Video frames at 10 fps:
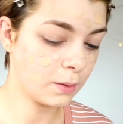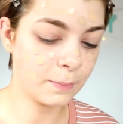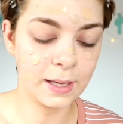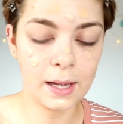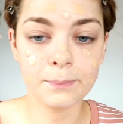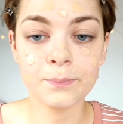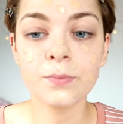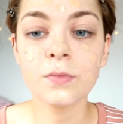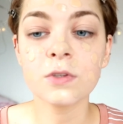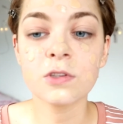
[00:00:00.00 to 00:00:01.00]
But yeah,
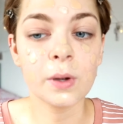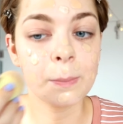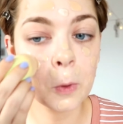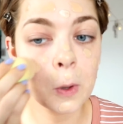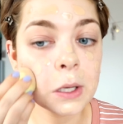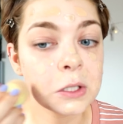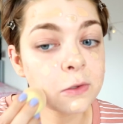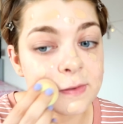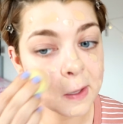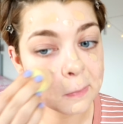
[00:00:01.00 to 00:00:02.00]
so I bought a new
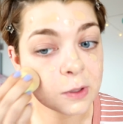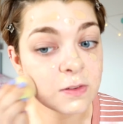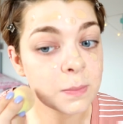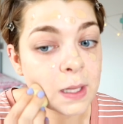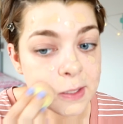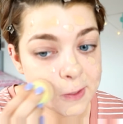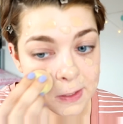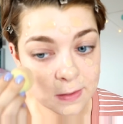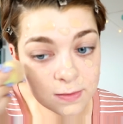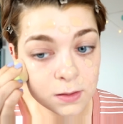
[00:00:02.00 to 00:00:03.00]
set of beauty
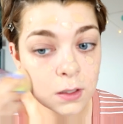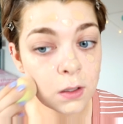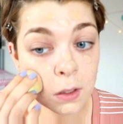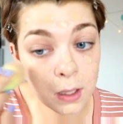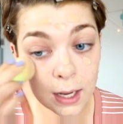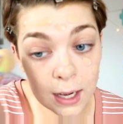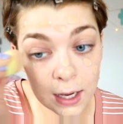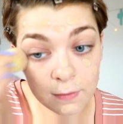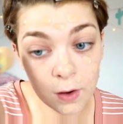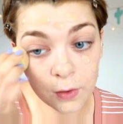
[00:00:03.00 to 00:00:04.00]
blenders.
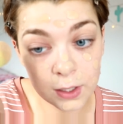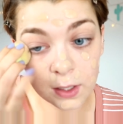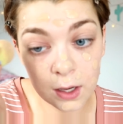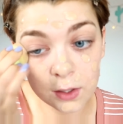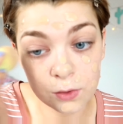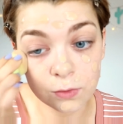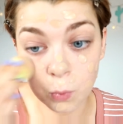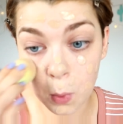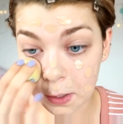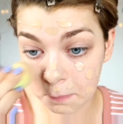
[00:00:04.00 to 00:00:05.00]
I've only
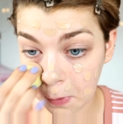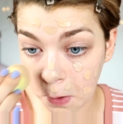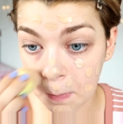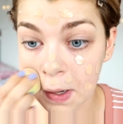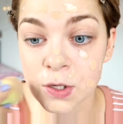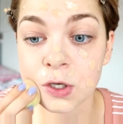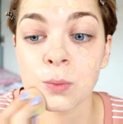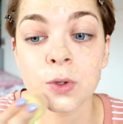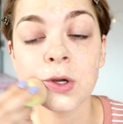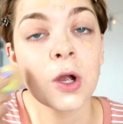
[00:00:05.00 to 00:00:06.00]
used one of them. I don't
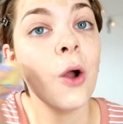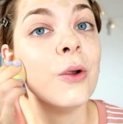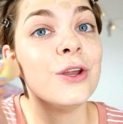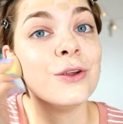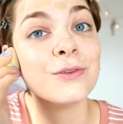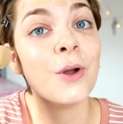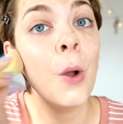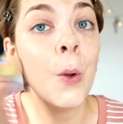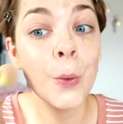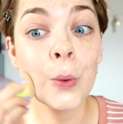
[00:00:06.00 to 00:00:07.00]
want to go and use
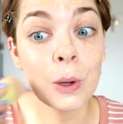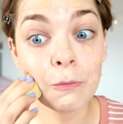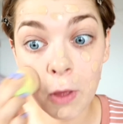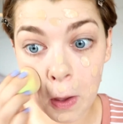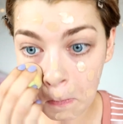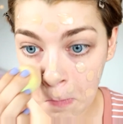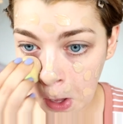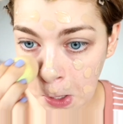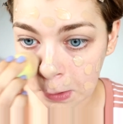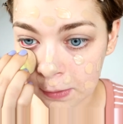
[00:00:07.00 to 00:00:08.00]
all of them.
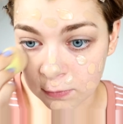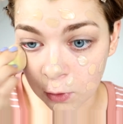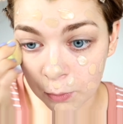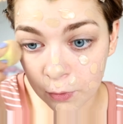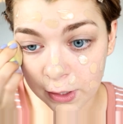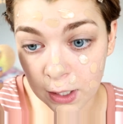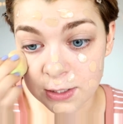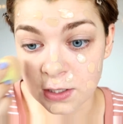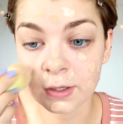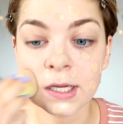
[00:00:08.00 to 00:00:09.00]
There's no point. I
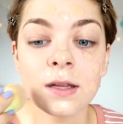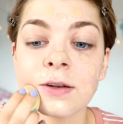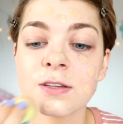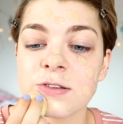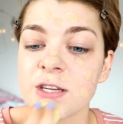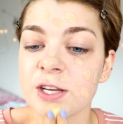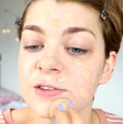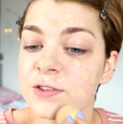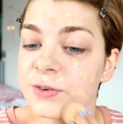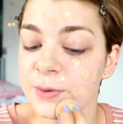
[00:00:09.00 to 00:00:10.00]
don't need to
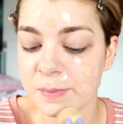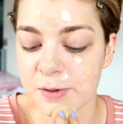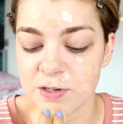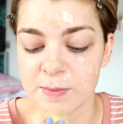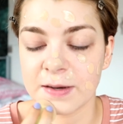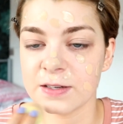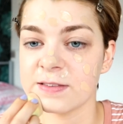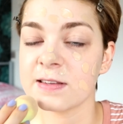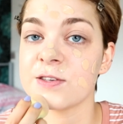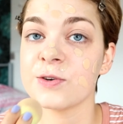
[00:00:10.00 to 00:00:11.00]
use 3 beauty
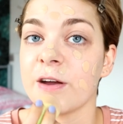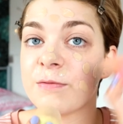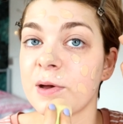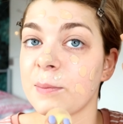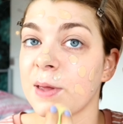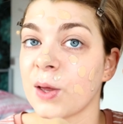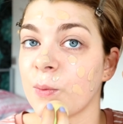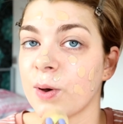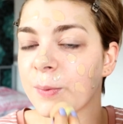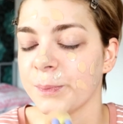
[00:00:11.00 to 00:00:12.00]
blenders. I still have my pink
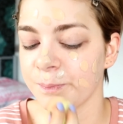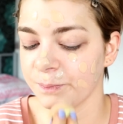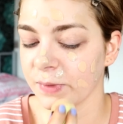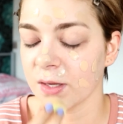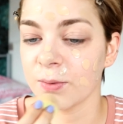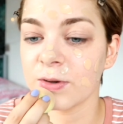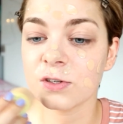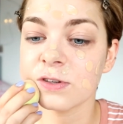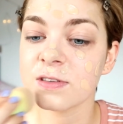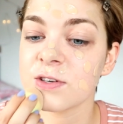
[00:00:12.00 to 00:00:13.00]
one,
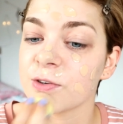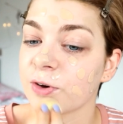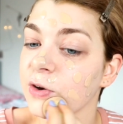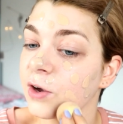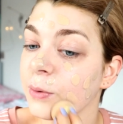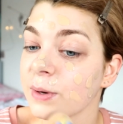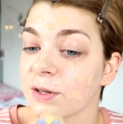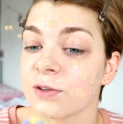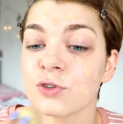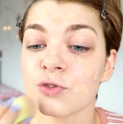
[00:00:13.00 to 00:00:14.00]
which is still
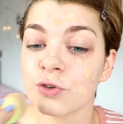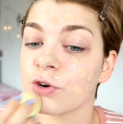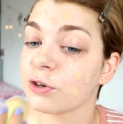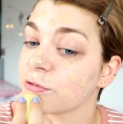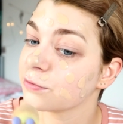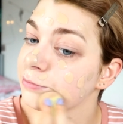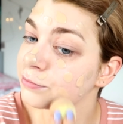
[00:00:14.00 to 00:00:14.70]
going strong.